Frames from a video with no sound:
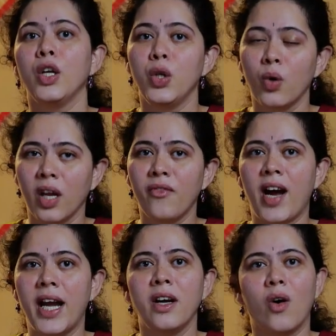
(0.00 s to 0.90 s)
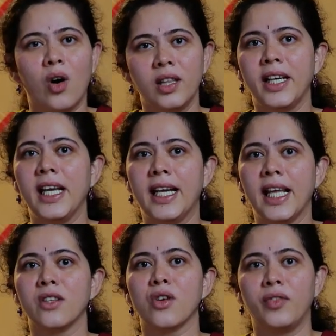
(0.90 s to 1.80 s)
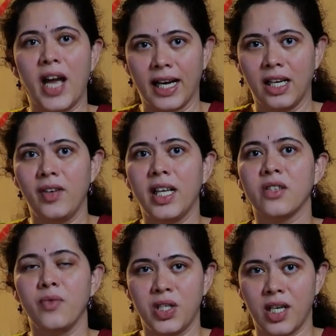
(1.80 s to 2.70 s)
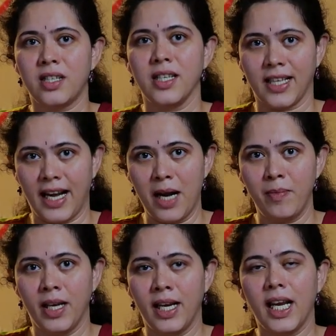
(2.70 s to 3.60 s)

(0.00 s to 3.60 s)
You can find all the details of the activities we just described